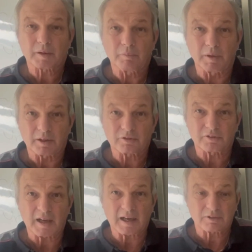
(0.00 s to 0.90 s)
it's
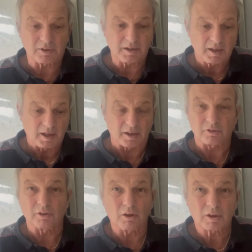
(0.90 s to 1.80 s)
starting, and
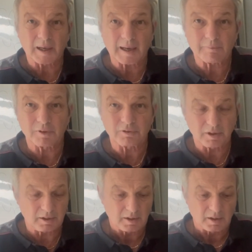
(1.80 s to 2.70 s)
it's all carp
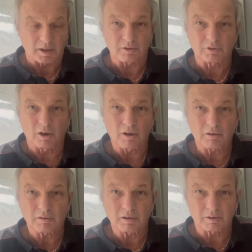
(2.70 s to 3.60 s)
fishing, it's
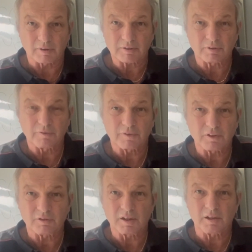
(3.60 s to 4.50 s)
all aggressive
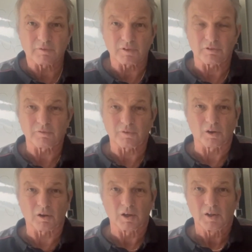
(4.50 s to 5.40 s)
fishing, you're fishing
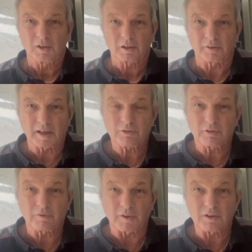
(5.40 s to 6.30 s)
for
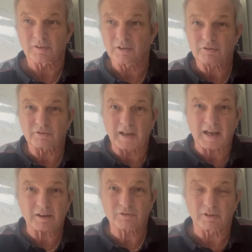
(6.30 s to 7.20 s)
crazy fish in
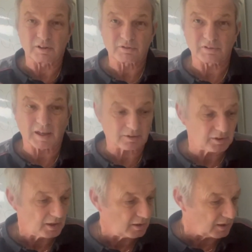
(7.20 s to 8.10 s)
snags and in snags.
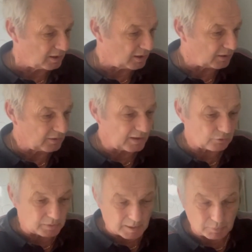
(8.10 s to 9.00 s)

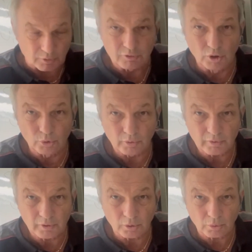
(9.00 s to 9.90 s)
That's why I put
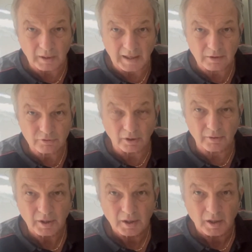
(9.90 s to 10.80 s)
new lines
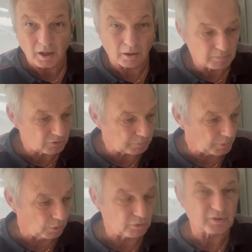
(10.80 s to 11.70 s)
on my
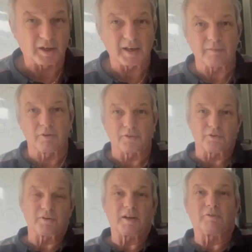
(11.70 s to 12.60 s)
spools, and
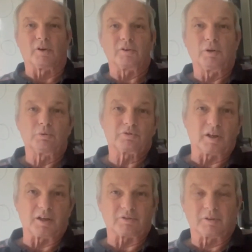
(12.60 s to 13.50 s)
everything's ready for new
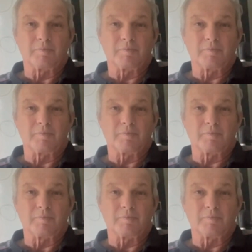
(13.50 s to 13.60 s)
season.